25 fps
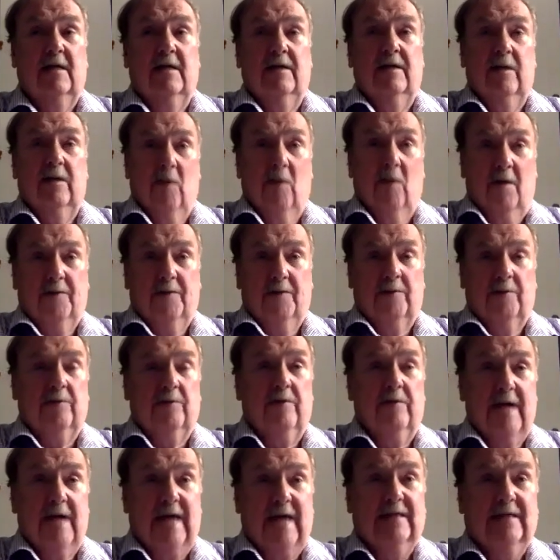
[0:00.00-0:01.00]
The author
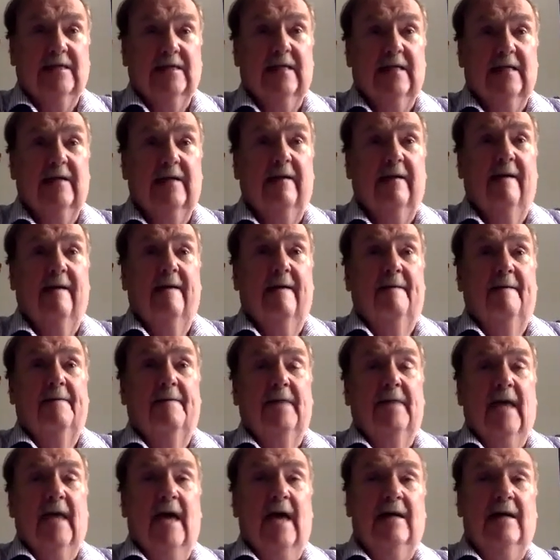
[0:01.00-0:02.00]
creates it.
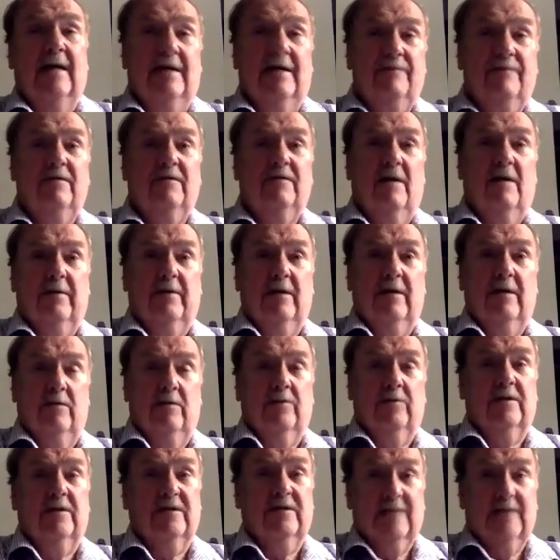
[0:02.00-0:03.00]
And if somebody
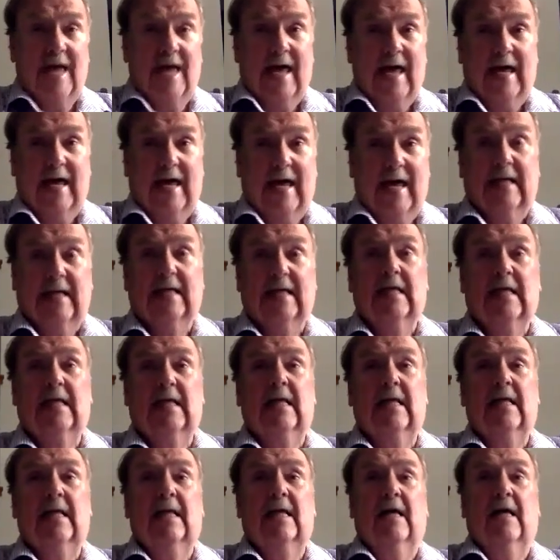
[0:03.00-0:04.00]
were to say,
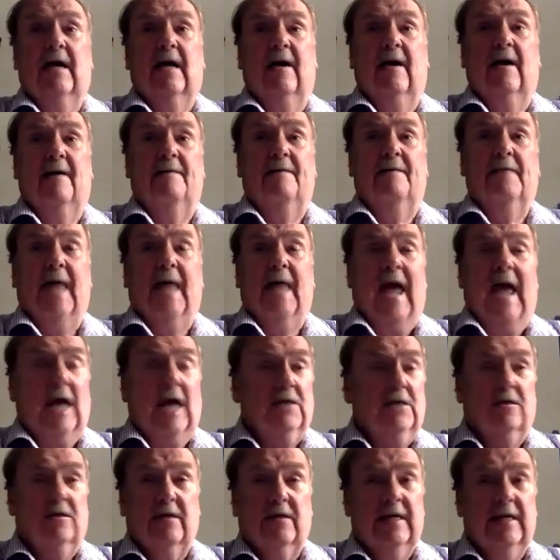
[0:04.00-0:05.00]

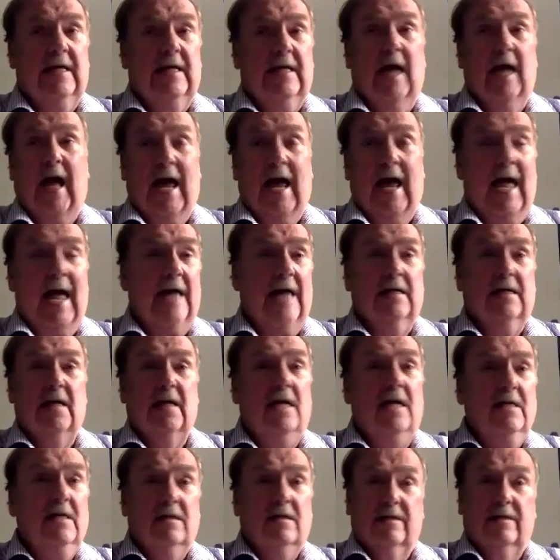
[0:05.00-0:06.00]
actually, I had an
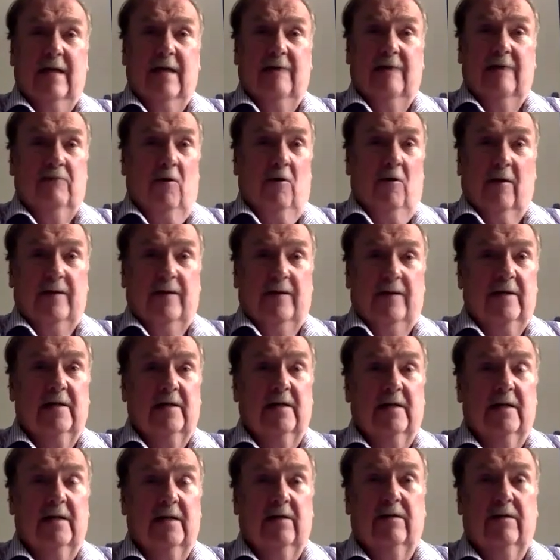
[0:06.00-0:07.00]
uncle named
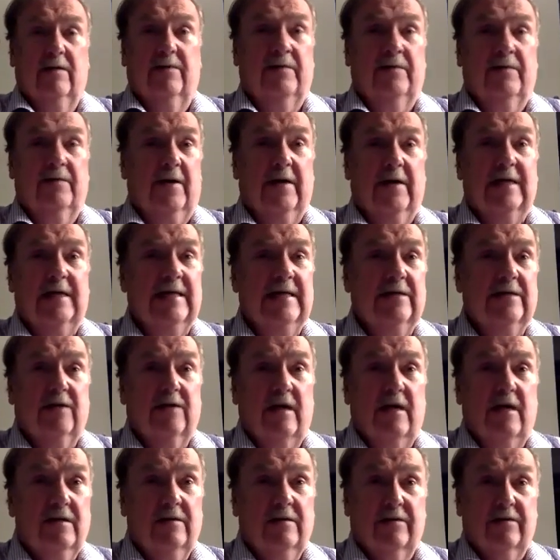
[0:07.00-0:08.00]
Arthur, he's a very dear
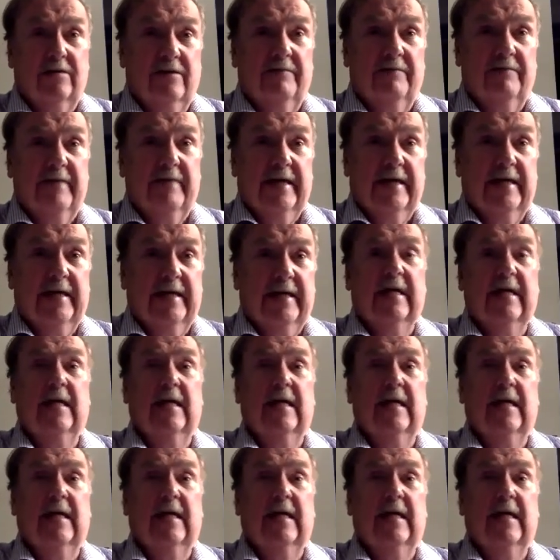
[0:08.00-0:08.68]
uncle to me.